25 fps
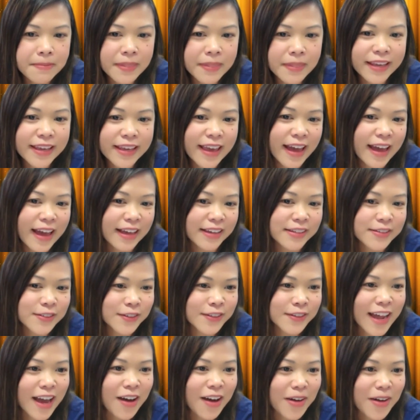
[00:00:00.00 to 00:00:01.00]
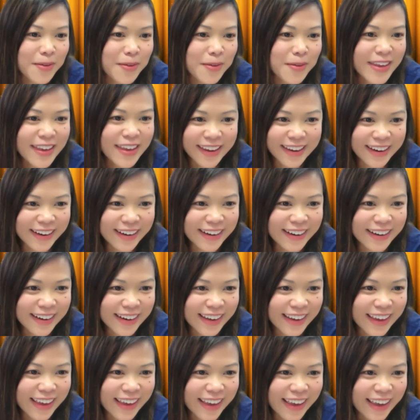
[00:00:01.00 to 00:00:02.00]
yeah, so now I'm here,
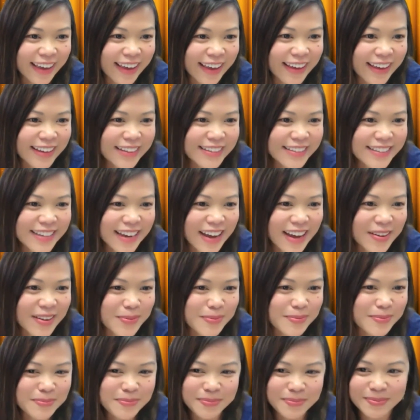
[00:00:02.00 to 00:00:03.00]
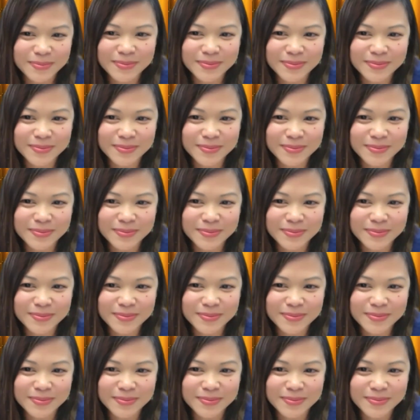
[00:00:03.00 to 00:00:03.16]
and I'm